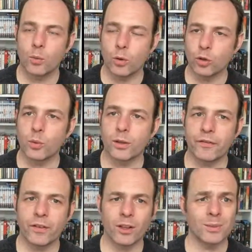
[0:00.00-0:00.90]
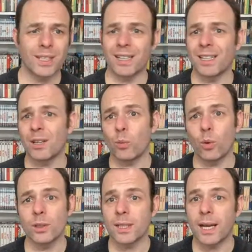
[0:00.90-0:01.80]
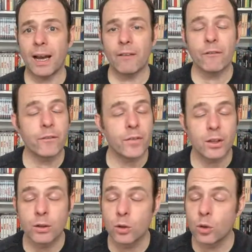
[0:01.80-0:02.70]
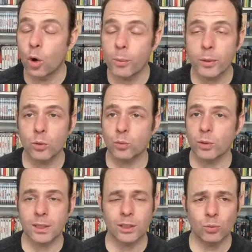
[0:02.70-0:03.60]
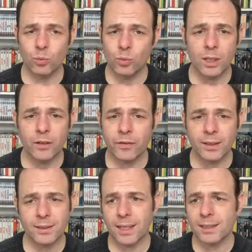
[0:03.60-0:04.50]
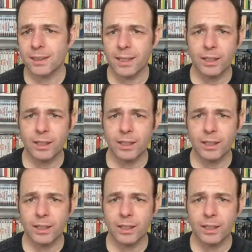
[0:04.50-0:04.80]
101 Films, and it was a phenomenal release, really fantastic.